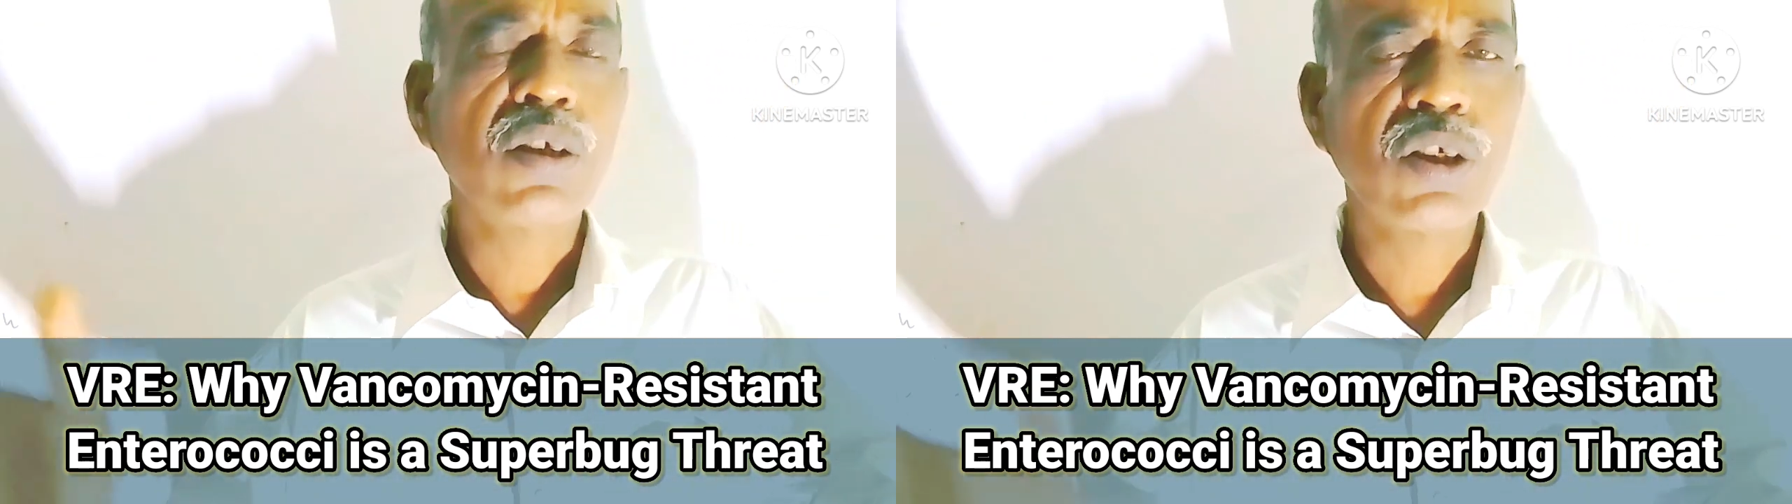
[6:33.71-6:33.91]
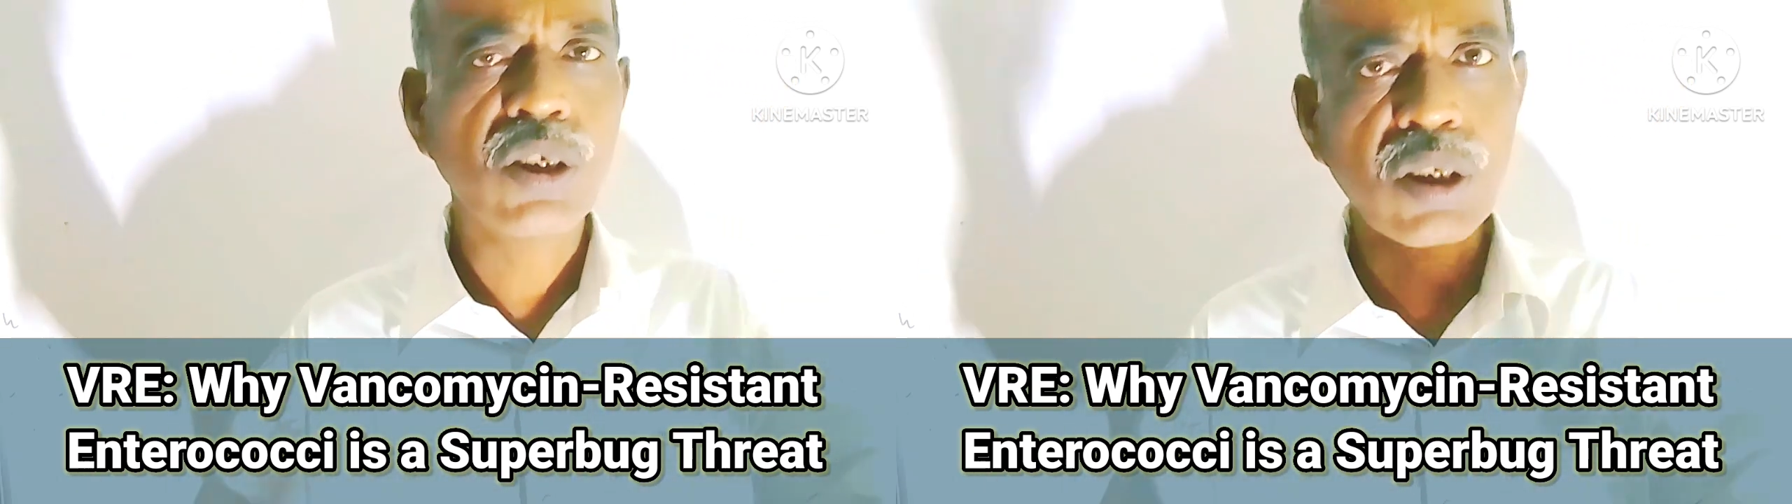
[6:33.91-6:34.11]

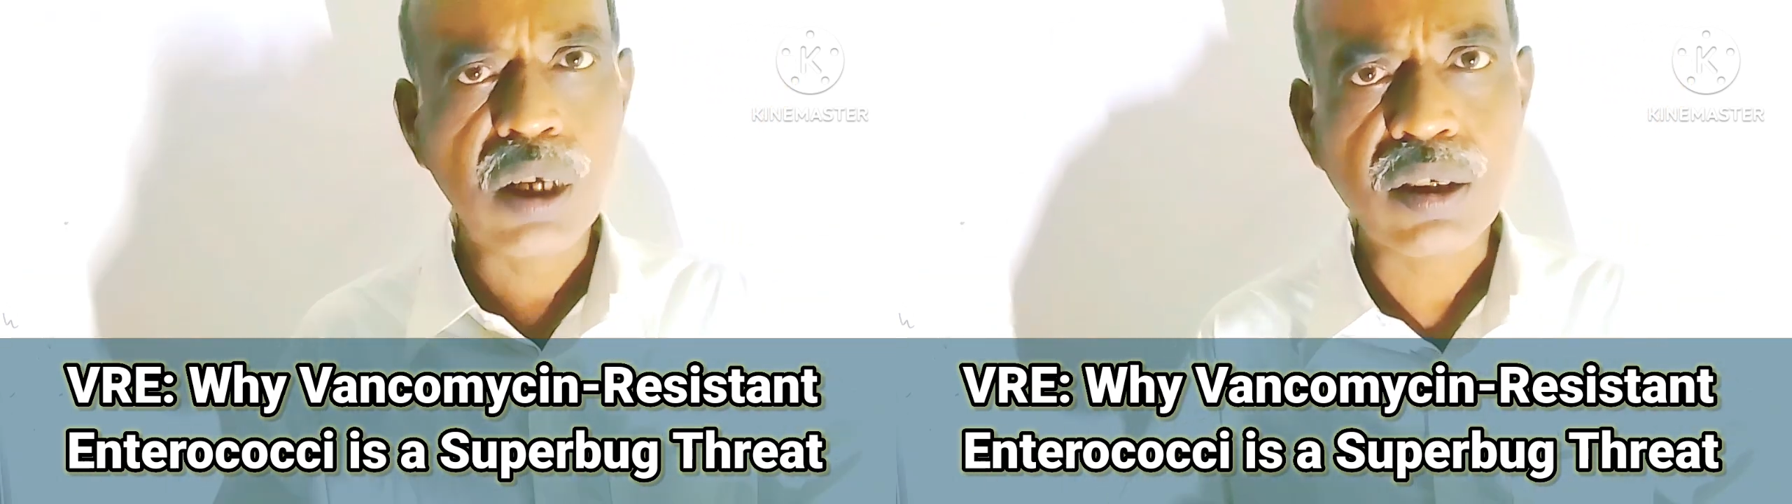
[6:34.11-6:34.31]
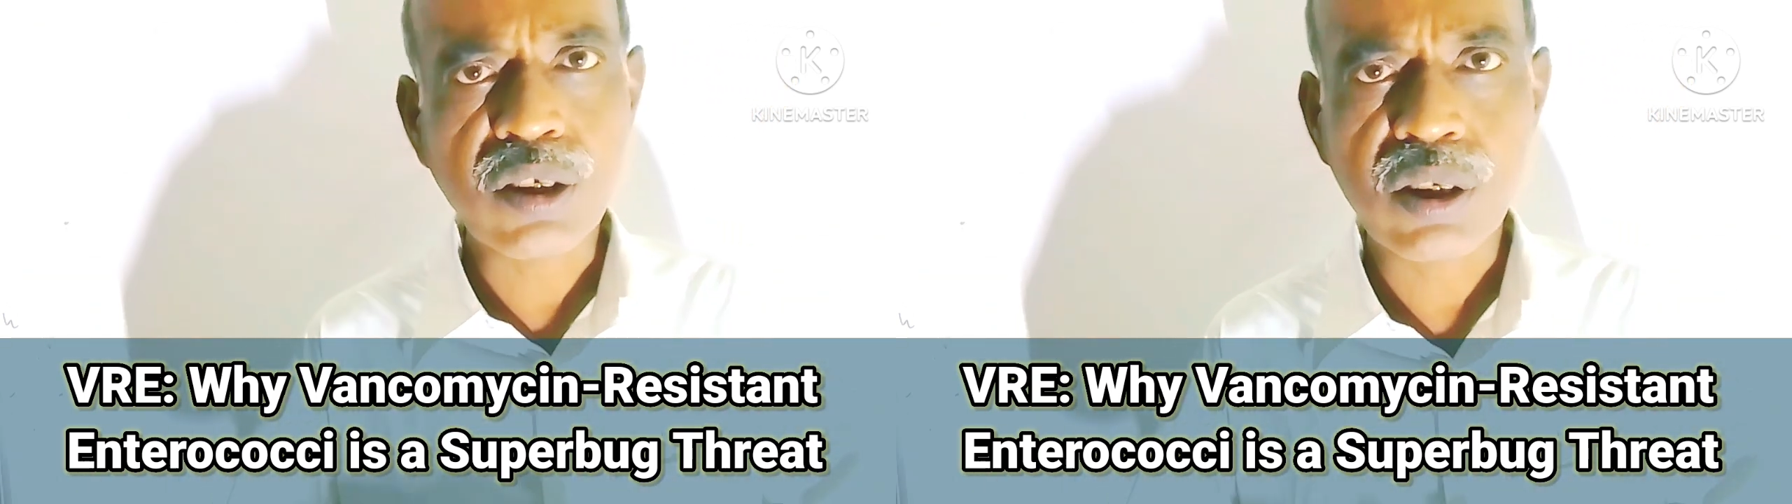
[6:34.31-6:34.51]

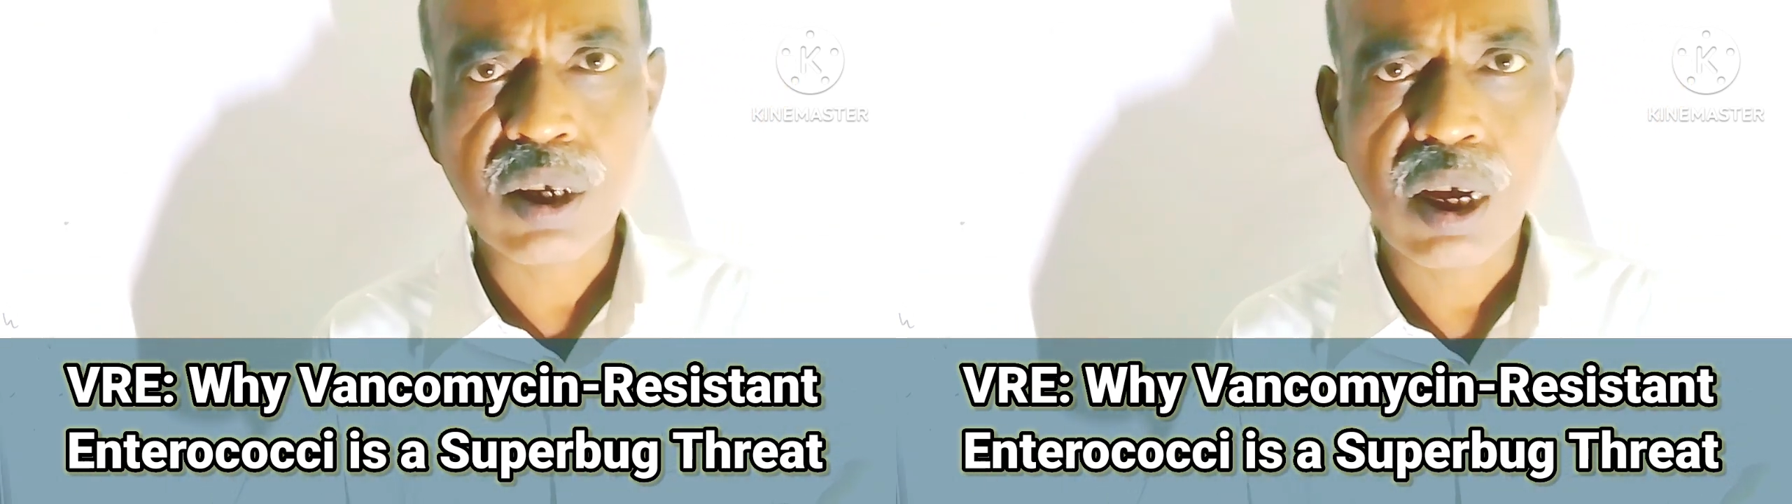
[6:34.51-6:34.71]
such